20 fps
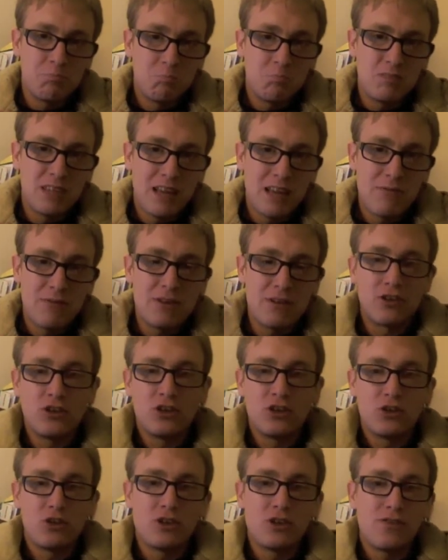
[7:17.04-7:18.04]
Definitely a good
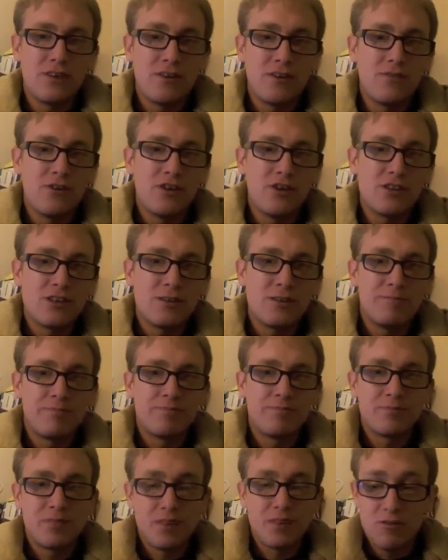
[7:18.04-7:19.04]
choice for you first.
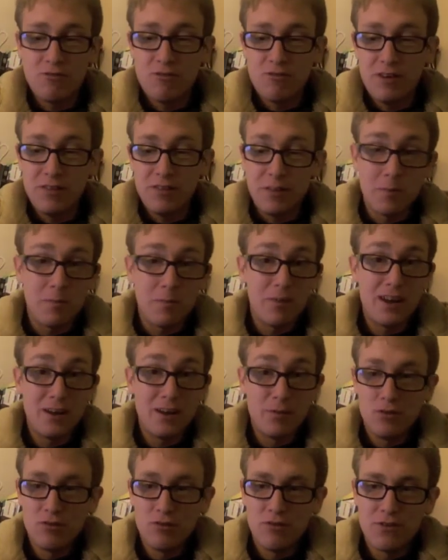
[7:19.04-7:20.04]
Right, there'll be plenty
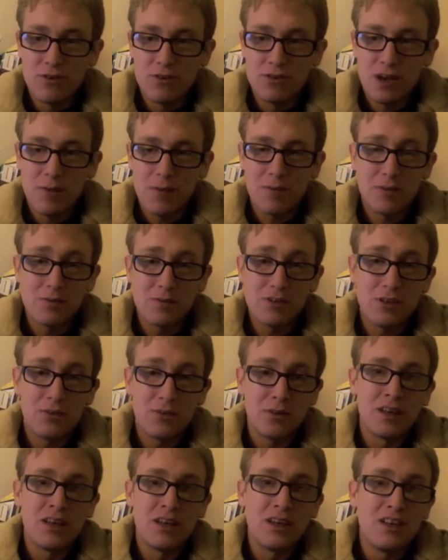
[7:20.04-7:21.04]
more reviews coming up soon,
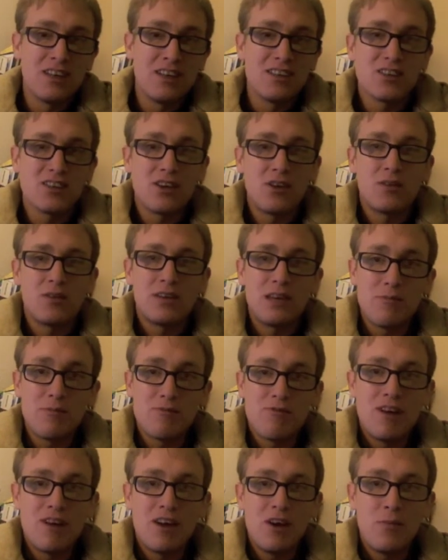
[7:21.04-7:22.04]
so keep your
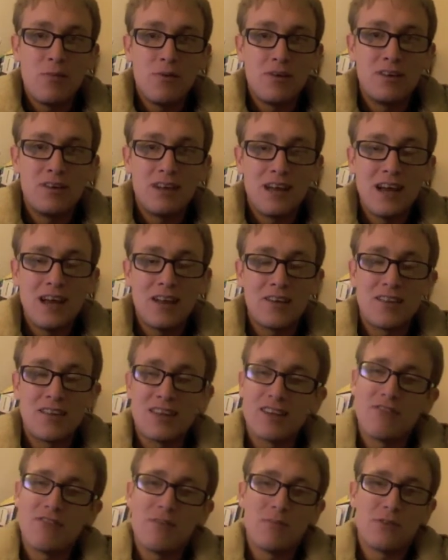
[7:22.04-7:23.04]
eye open, and thank
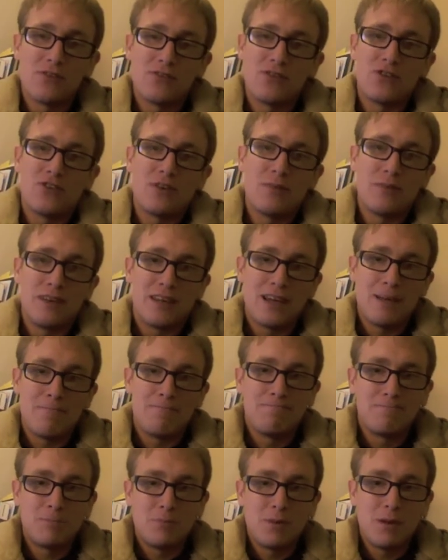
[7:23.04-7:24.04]
you very much for joining me again.
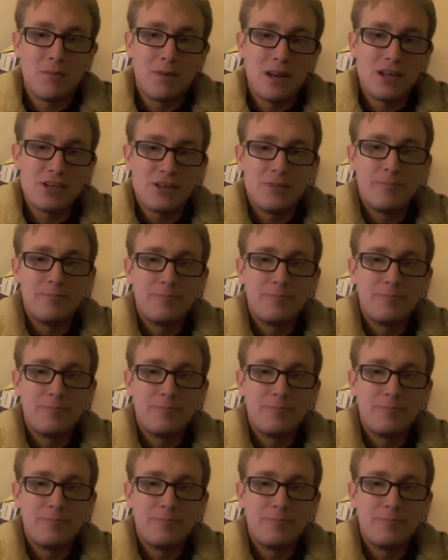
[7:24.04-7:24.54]
It's been a pleasure.